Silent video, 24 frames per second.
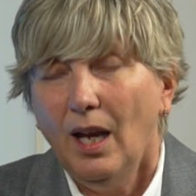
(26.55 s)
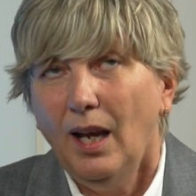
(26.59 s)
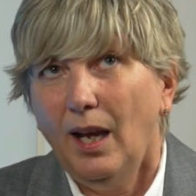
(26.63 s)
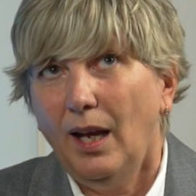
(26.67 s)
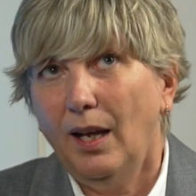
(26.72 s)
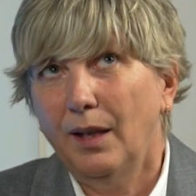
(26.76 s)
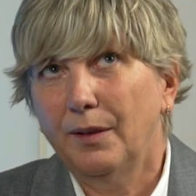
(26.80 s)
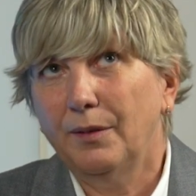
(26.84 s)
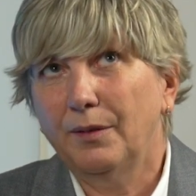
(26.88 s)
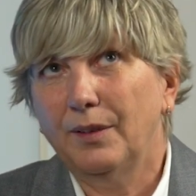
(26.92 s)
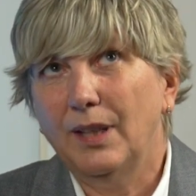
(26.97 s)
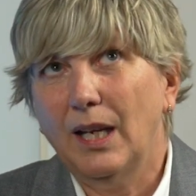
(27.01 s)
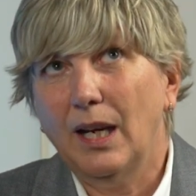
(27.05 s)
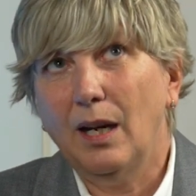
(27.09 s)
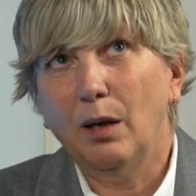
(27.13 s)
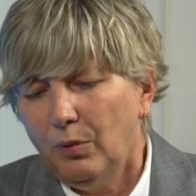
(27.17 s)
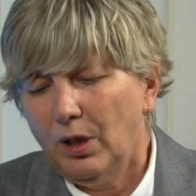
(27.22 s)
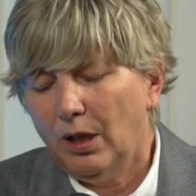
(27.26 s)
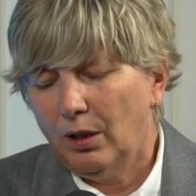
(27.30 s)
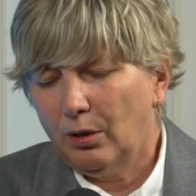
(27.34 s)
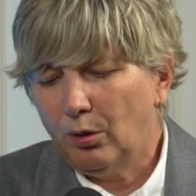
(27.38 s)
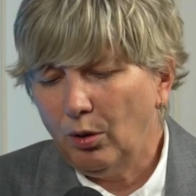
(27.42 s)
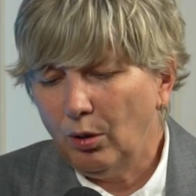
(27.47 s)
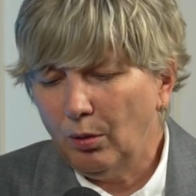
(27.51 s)
And there we
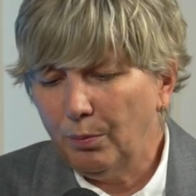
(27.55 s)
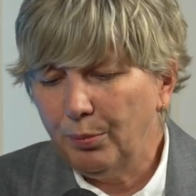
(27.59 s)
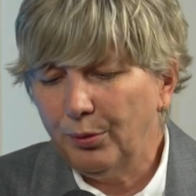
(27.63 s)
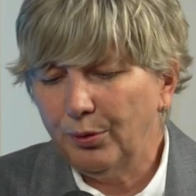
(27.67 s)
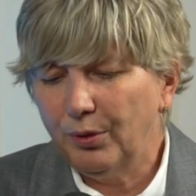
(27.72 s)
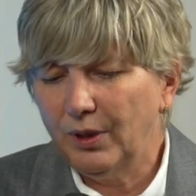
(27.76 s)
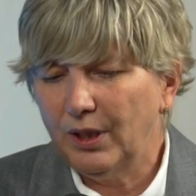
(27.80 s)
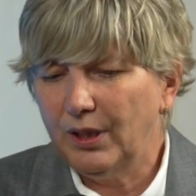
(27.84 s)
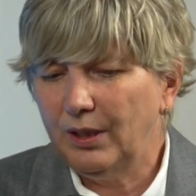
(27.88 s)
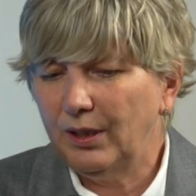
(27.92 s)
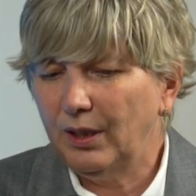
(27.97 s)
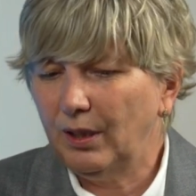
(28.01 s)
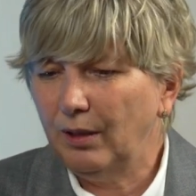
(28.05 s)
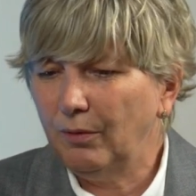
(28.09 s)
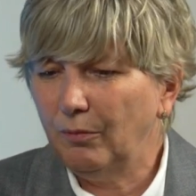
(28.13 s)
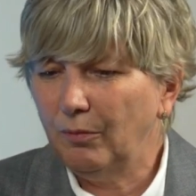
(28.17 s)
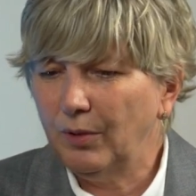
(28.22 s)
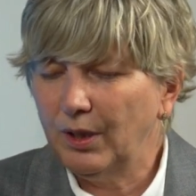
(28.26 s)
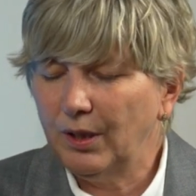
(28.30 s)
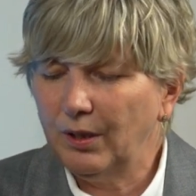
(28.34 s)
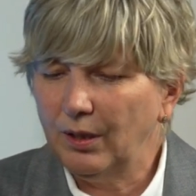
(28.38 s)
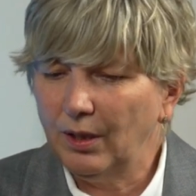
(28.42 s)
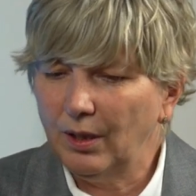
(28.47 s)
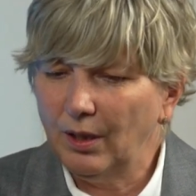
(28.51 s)
are cooperating
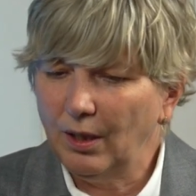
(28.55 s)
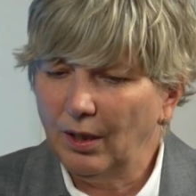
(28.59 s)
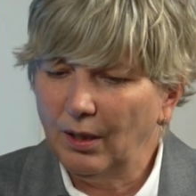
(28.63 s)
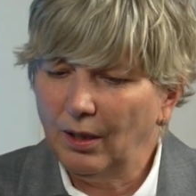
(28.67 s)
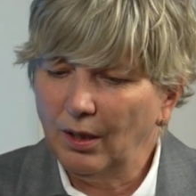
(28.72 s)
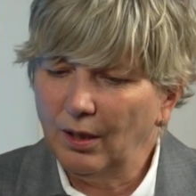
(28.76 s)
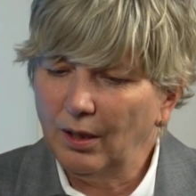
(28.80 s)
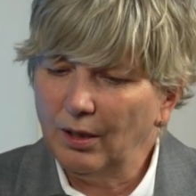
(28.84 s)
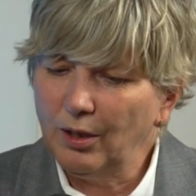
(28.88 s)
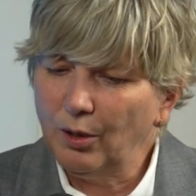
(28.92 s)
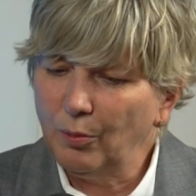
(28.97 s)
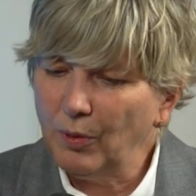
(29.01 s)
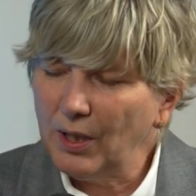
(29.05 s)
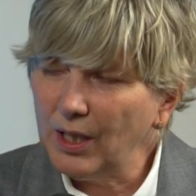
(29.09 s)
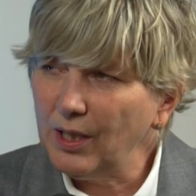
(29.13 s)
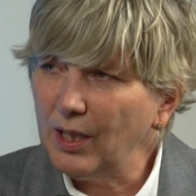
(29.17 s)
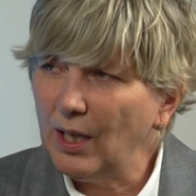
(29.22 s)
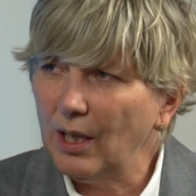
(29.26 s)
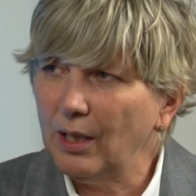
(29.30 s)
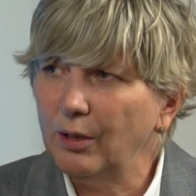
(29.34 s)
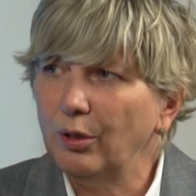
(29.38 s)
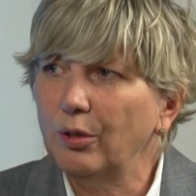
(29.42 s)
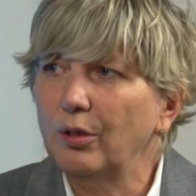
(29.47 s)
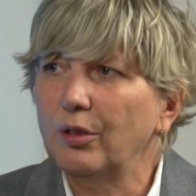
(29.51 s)
with the Swiss
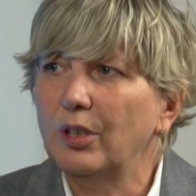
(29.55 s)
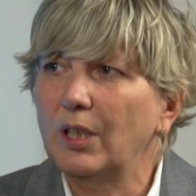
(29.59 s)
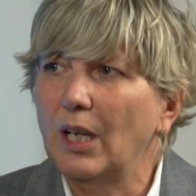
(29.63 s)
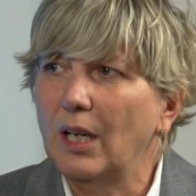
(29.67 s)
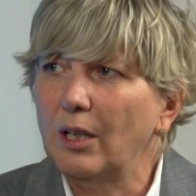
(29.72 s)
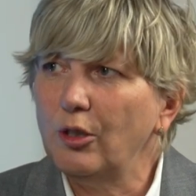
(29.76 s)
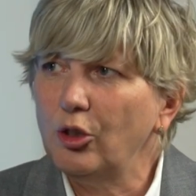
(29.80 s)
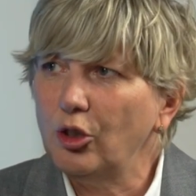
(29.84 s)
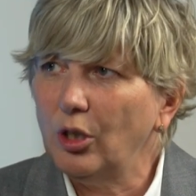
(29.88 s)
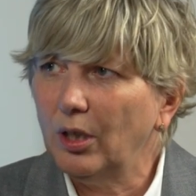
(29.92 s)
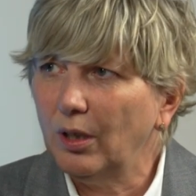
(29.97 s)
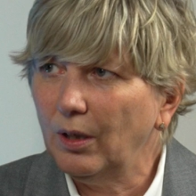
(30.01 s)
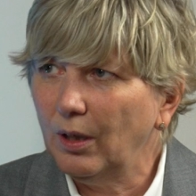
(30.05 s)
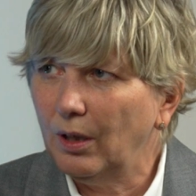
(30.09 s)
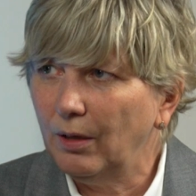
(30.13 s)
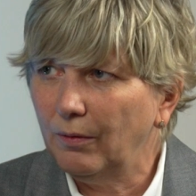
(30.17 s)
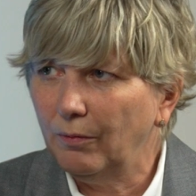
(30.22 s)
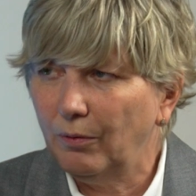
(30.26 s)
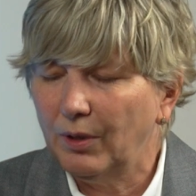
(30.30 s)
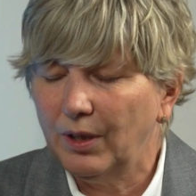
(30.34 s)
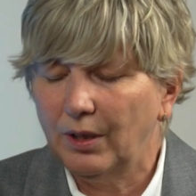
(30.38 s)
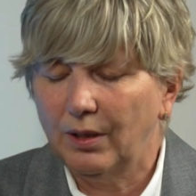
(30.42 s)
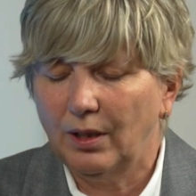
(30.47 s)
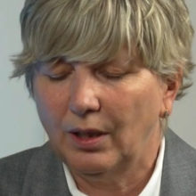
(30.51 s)
Association
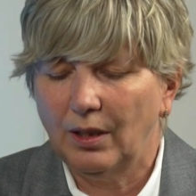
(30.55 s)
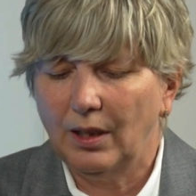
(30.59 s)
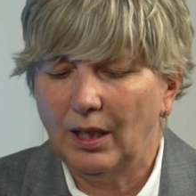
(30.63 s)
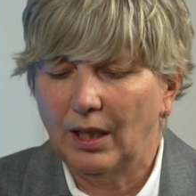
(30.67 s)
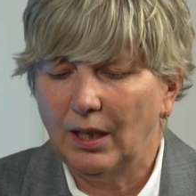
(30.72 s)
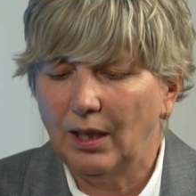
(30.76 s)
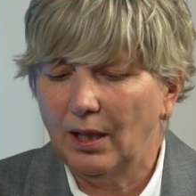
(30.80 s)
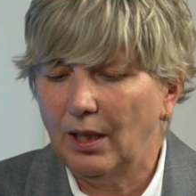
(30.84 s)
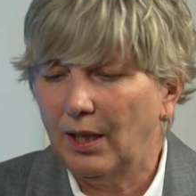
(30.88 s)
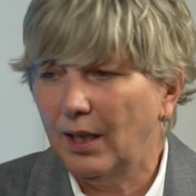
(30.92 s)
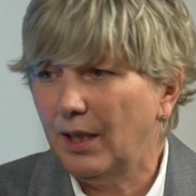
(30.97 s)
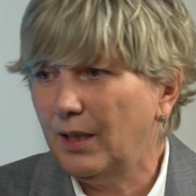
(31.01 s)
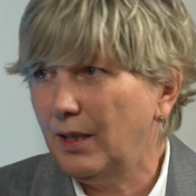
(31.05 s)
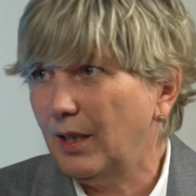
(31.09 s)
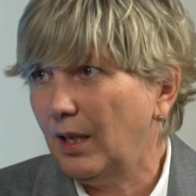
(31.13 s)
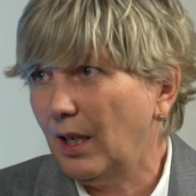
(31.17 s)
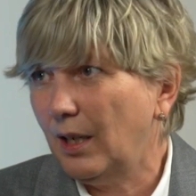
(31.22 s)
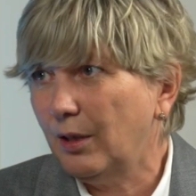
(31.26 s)
and with the Netherlands